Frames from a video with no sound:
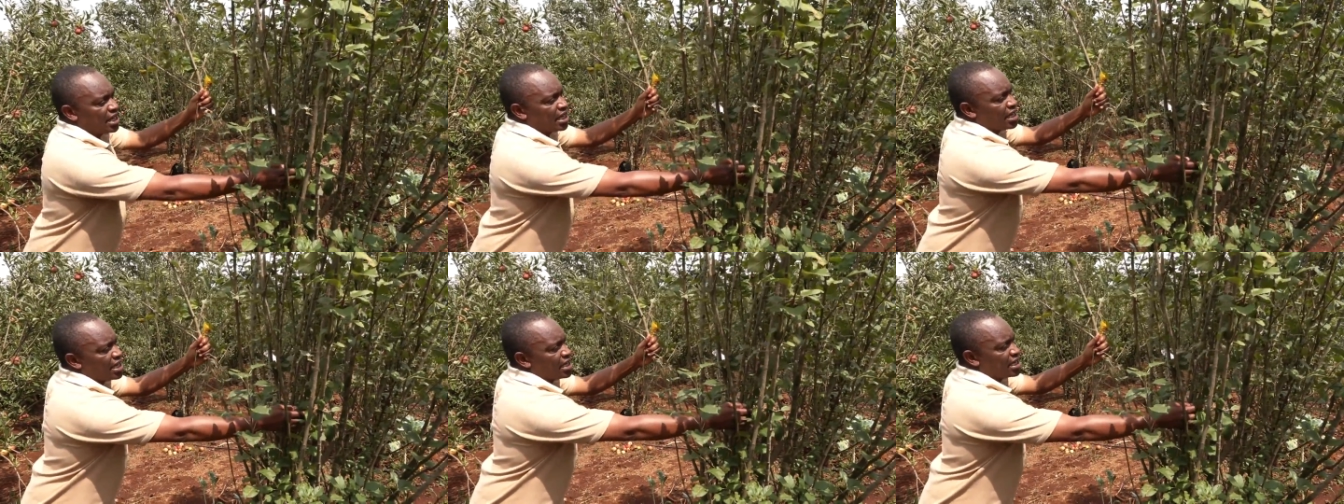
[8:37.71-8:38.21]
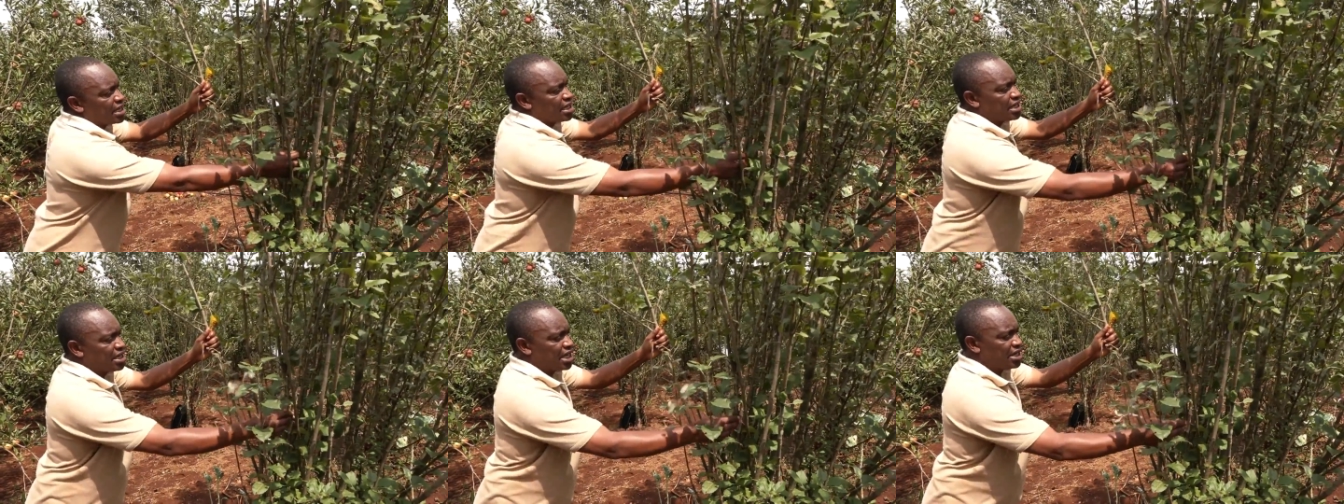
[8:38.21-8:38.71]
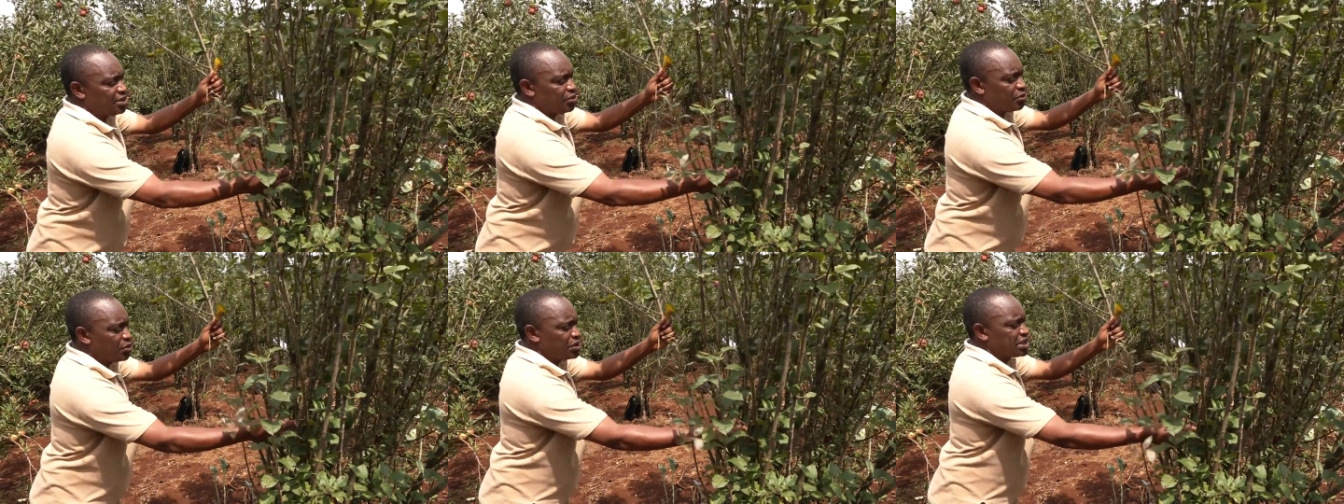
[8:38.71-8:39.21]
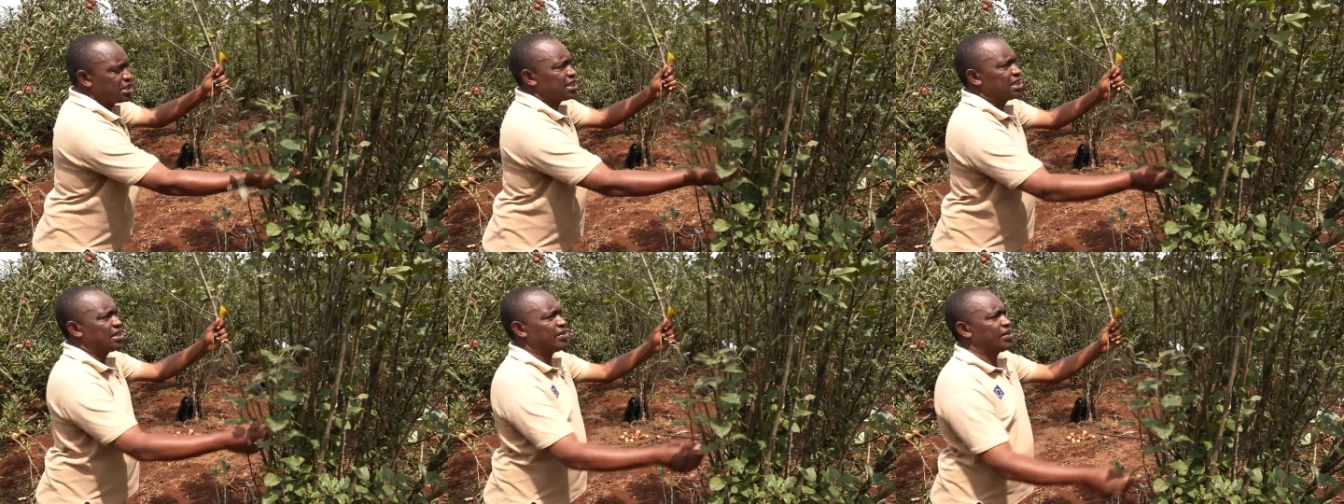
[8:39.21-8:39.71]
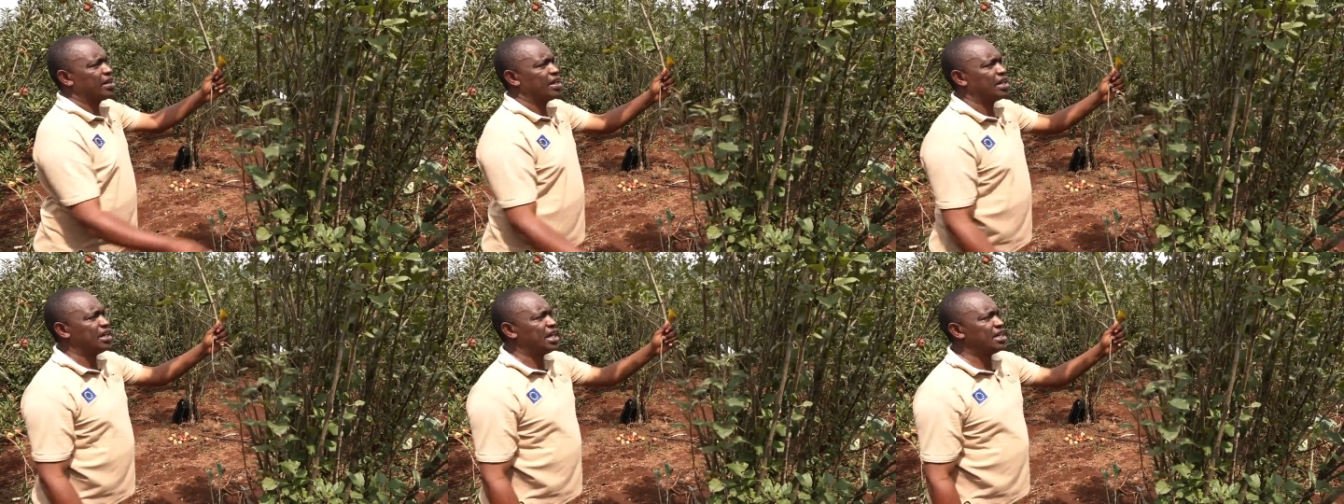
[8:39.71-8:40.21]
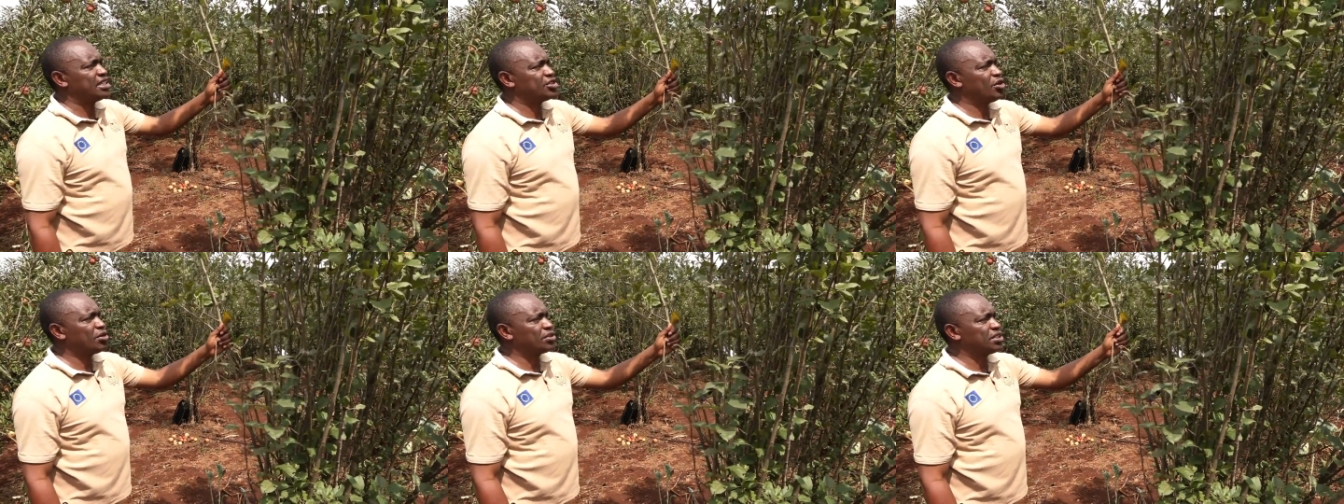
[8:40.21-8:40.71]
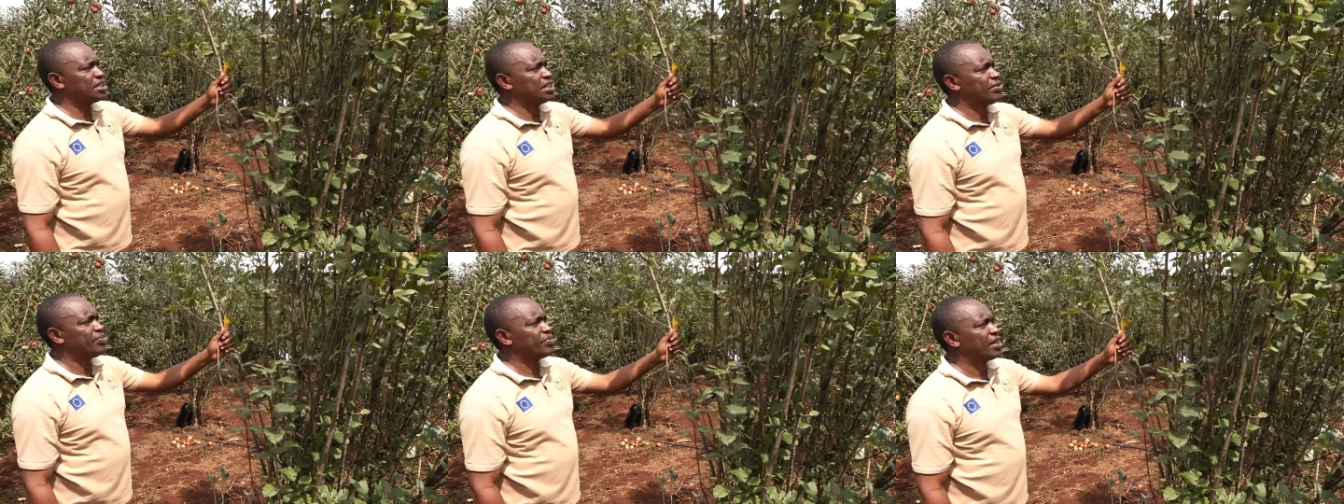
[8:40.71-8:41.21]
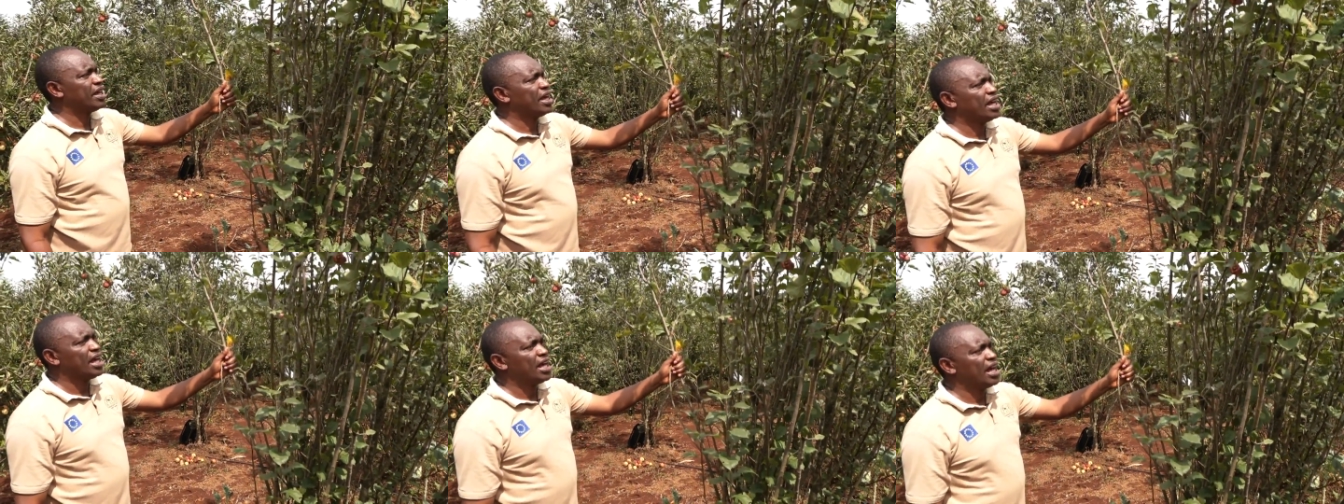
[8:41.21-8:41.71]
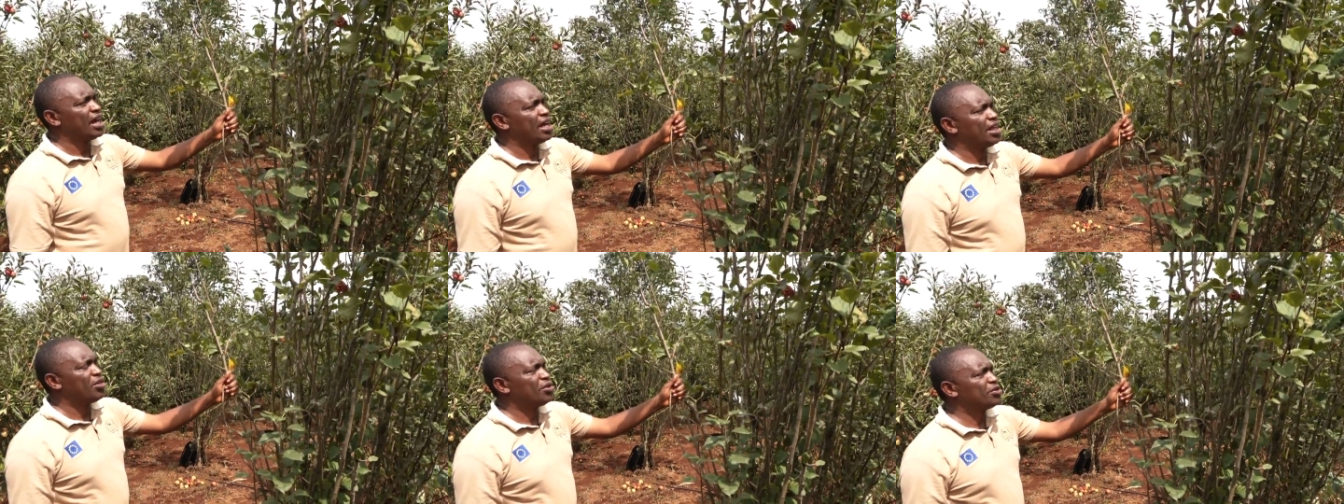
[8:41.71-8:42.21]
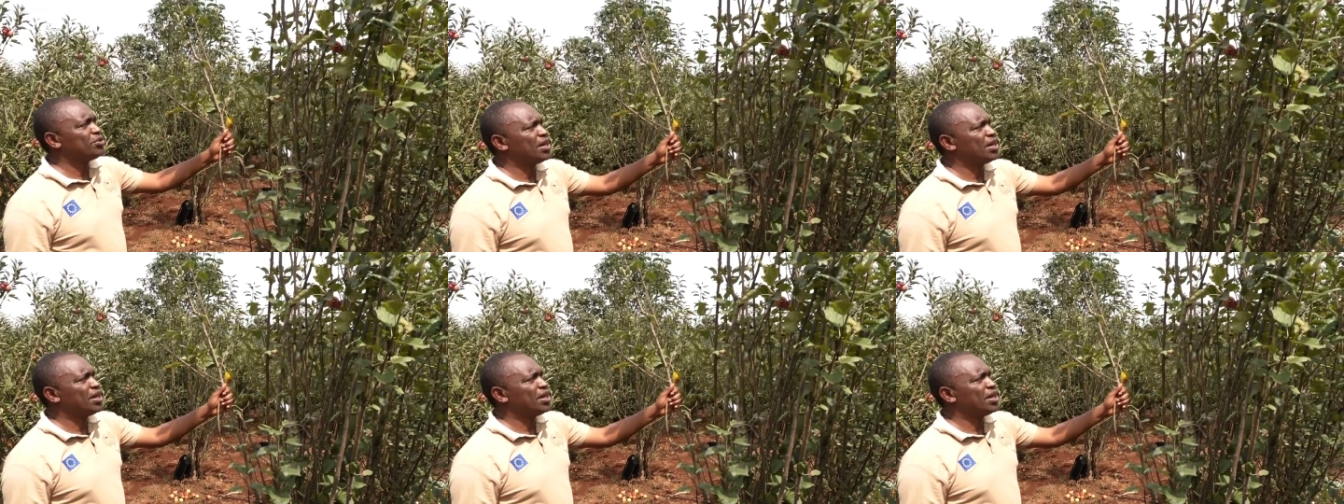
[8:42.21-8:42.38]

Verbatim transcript: uh, dead wood, uh, dead stalks. Uh, those